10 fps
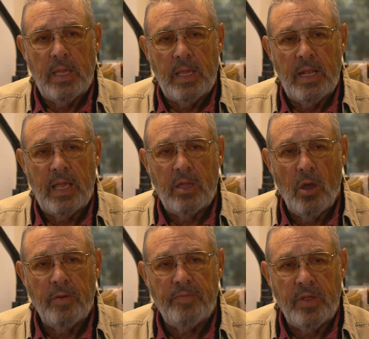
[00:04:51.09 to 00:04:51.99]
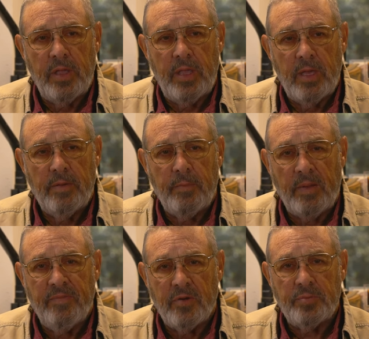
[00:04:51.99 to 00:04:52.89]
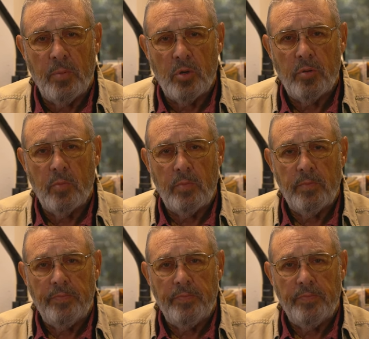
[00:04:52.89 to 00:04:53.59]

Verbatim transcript: And I carved a uh, my first bird.